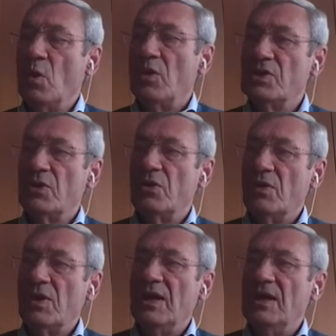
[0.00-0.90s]
was the
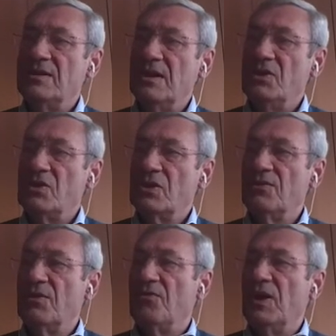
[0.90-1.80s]
localization of
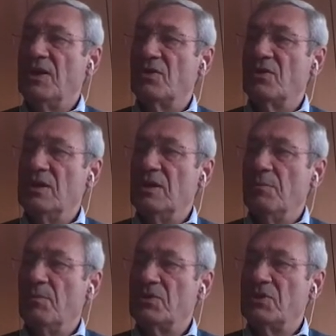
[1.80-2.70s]
the fracture in the
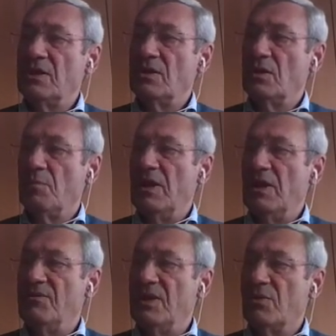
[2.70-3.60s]
posterior
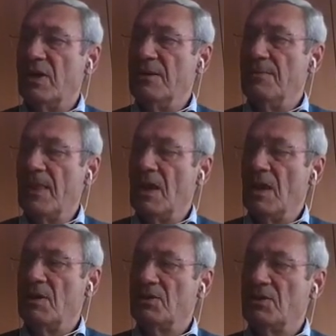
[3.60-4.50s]
pelvic ring,
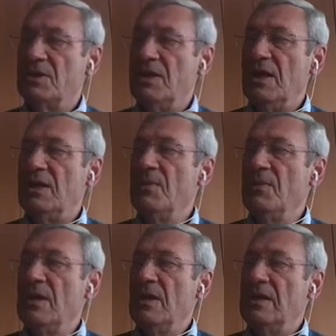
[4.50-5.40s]
because there,
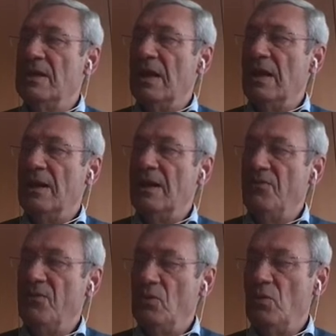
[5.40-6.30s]

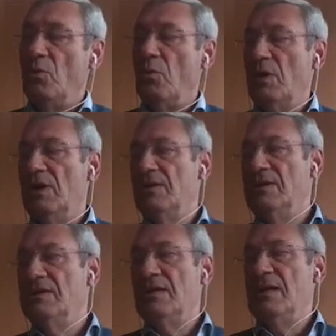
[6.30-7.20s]
if you
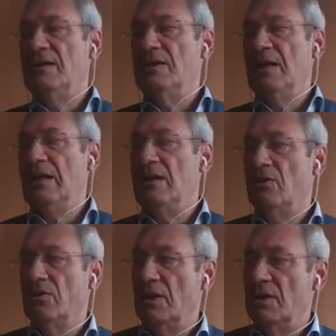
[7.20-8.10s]
decide
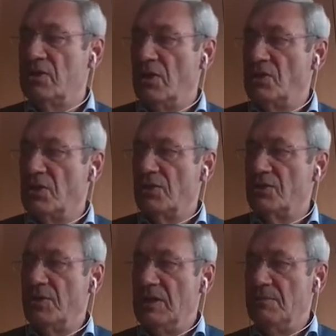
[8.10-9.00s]
a surgical
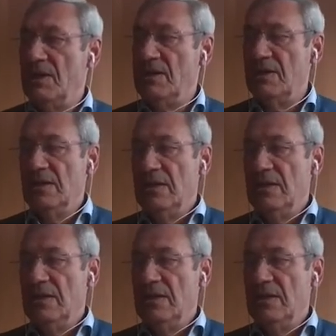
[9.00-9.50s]
treatment,